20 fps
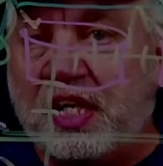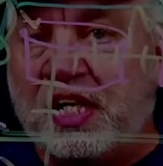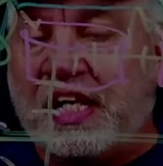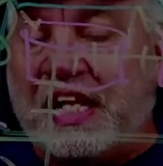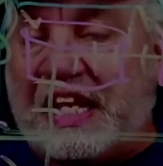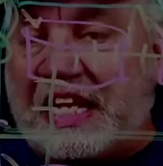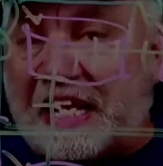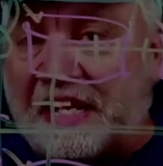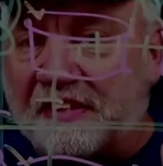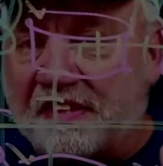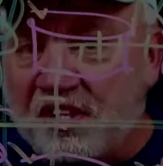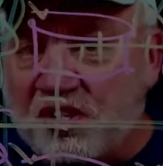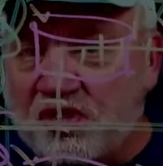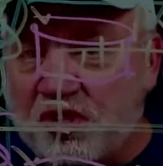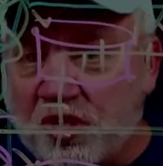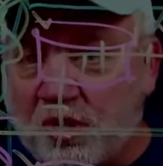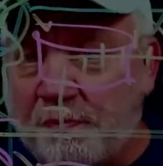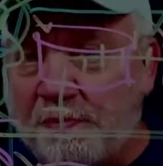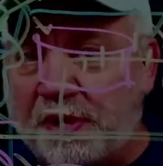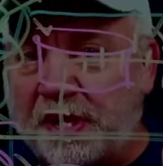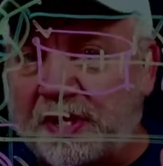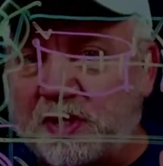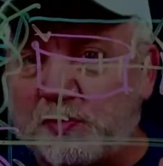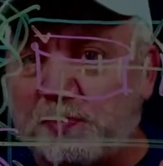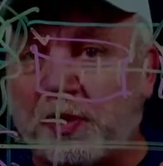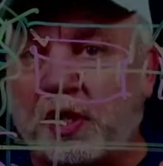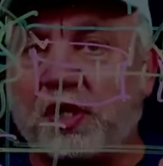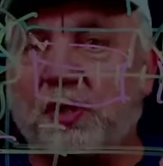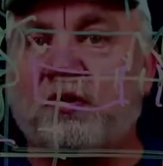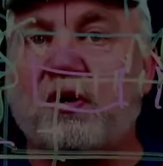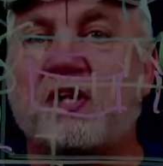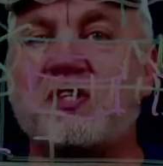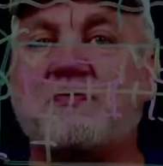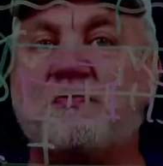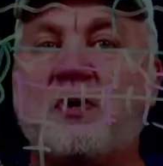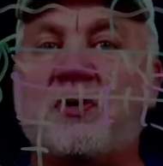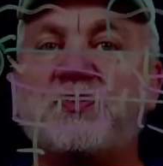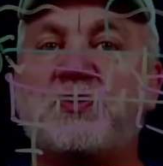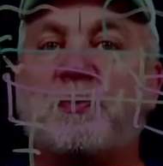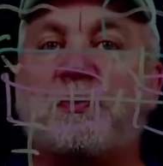In addition to being spread across
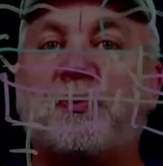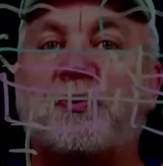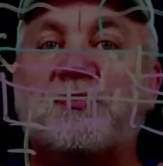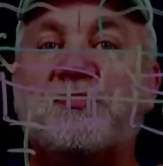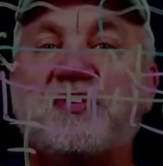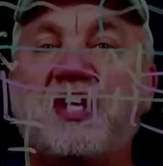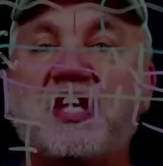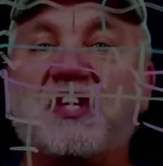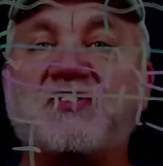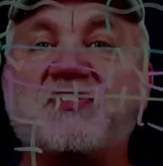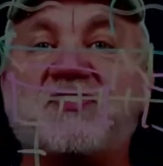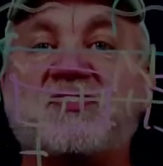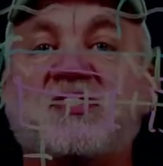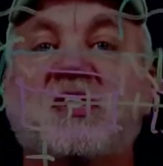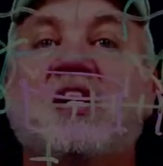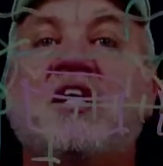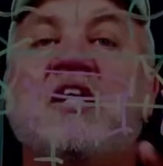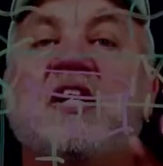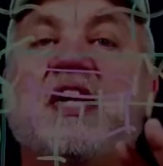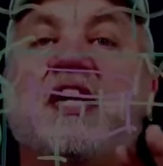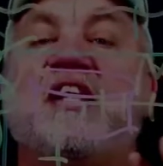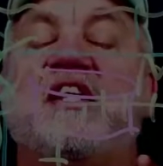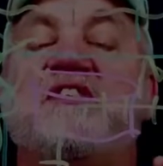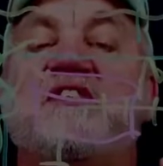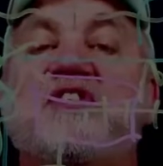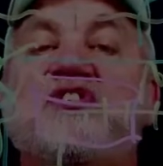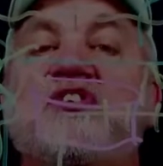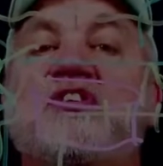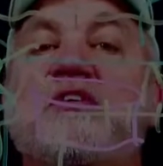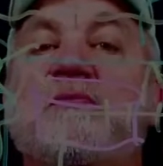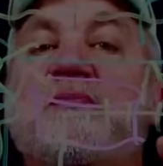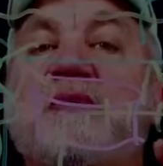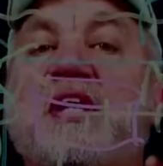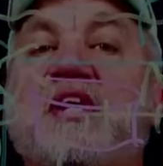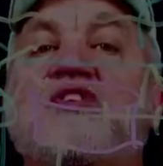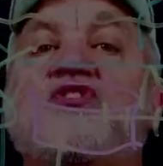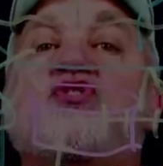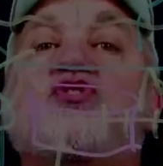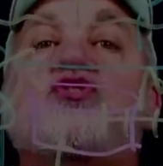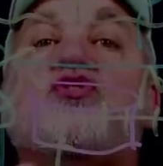multiple disks, in addition to
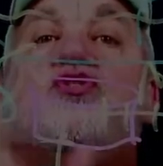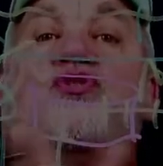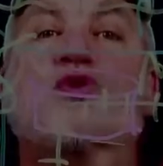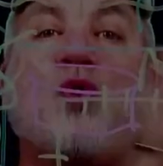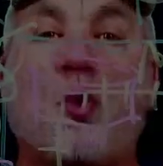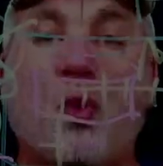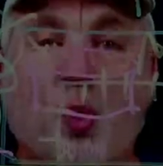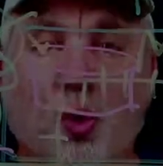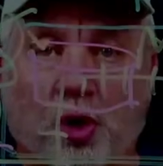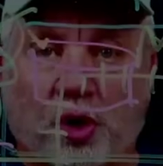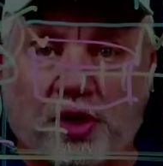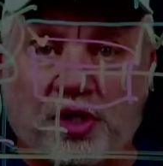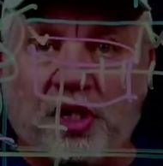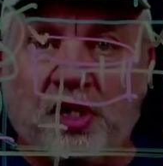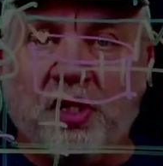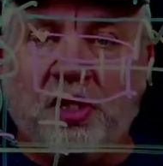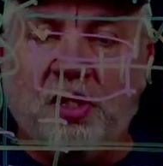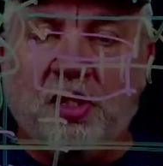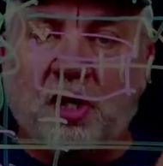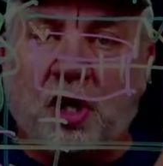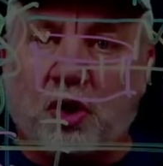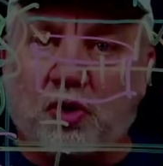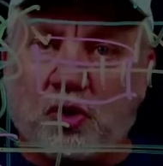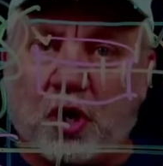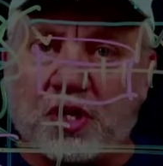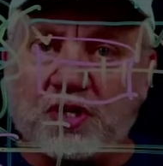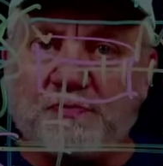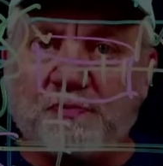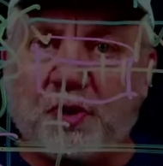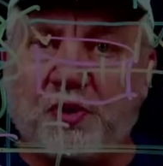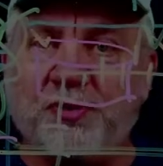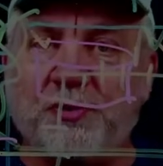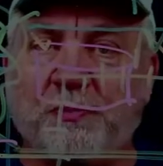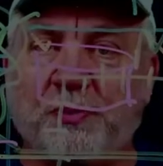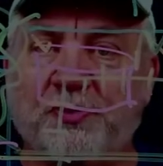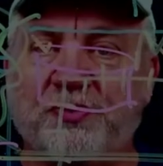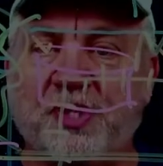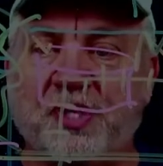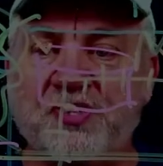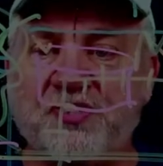being stored across multiple
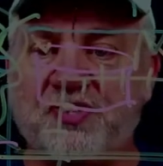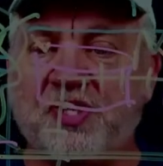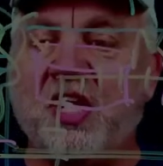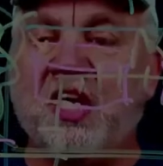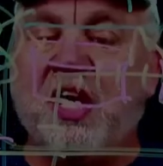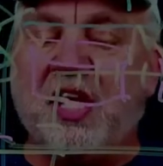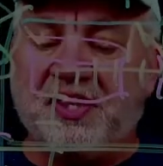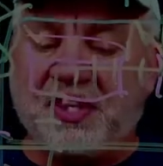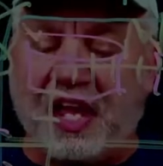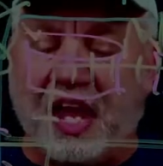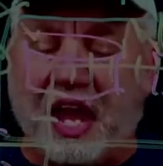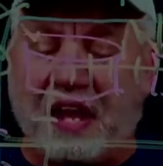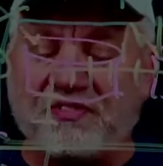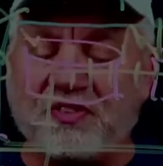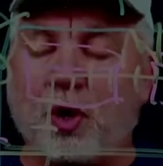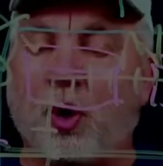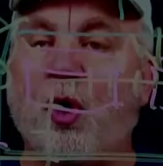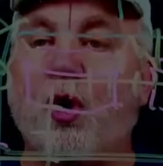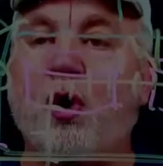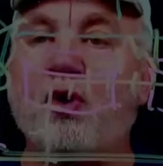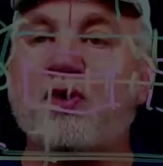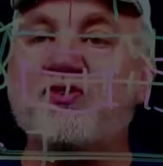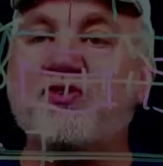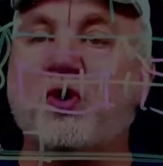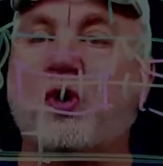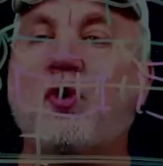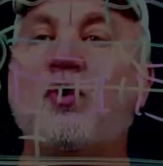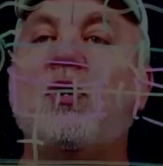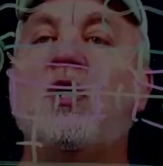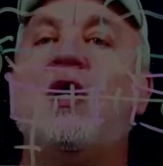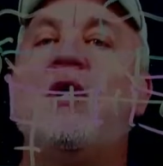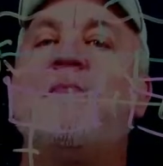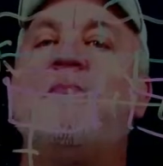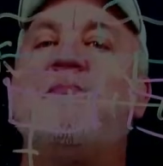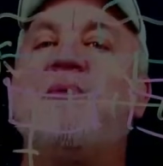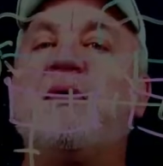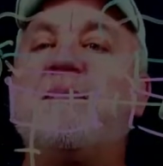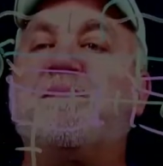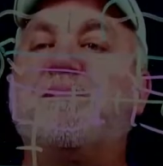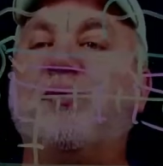disks, they have to also
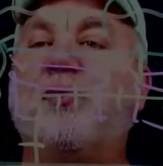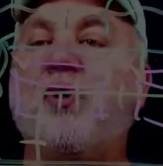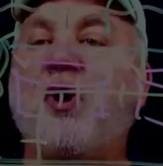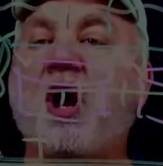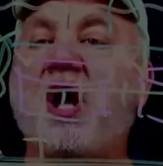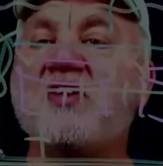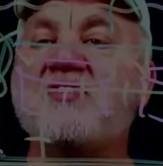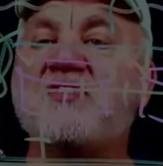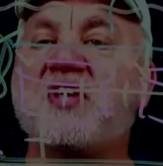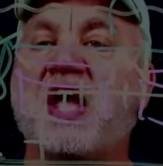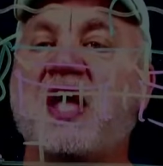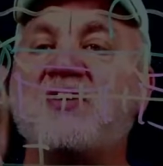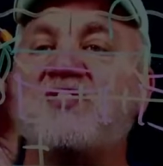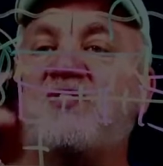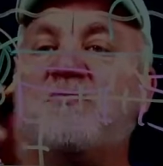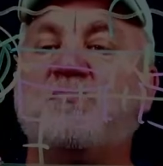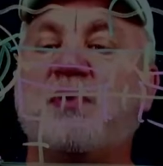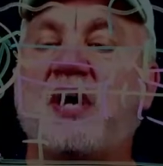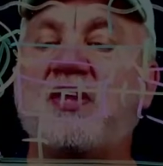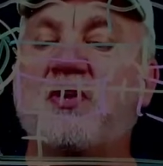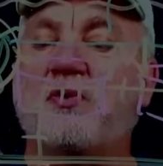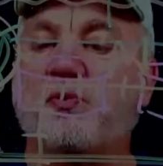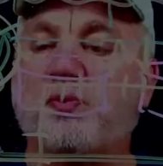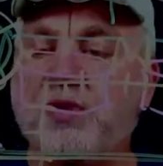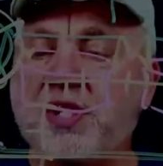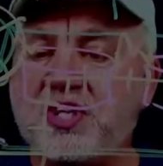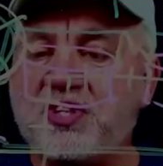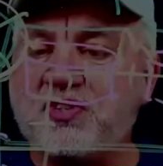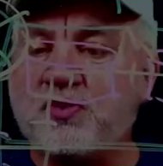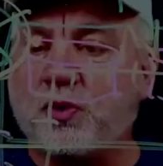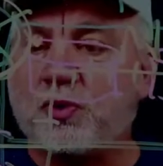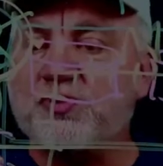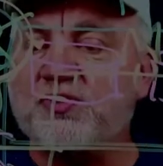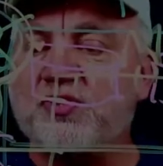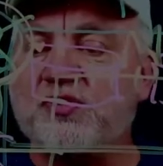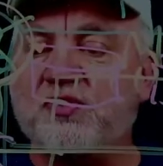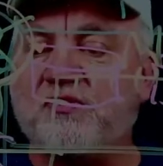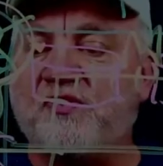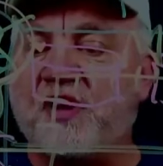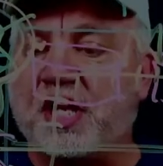be processed by the
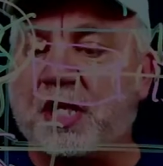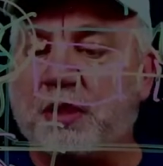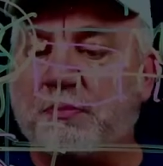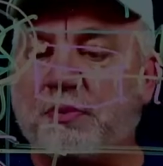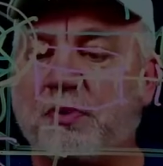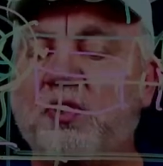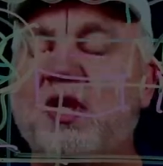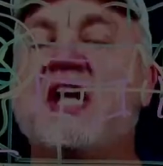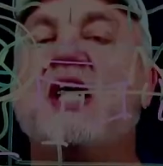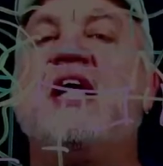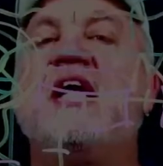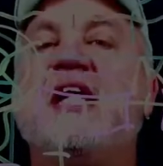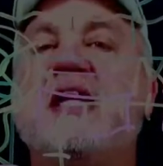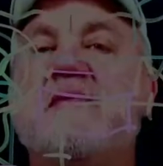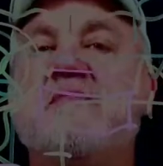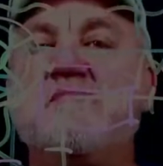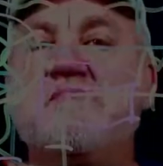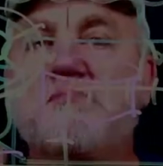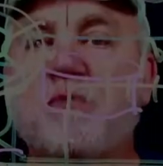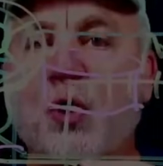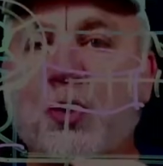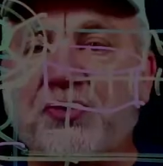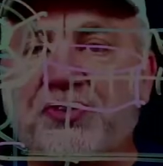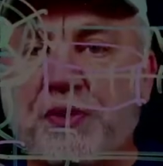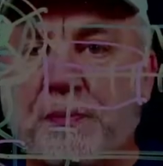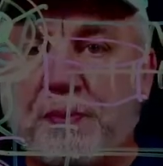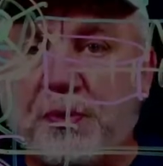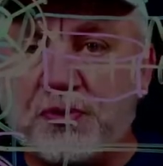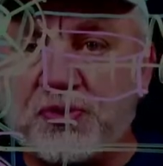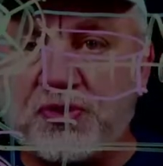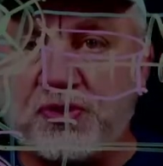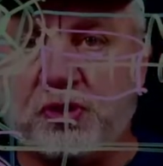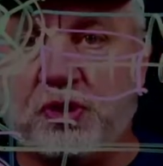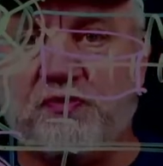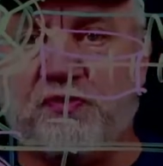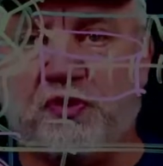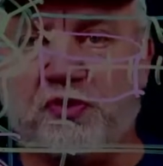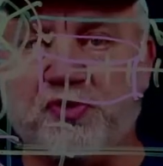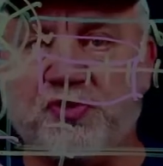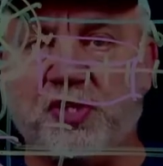resources available in multiple
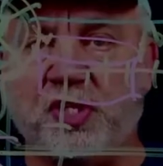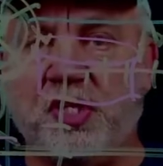servers.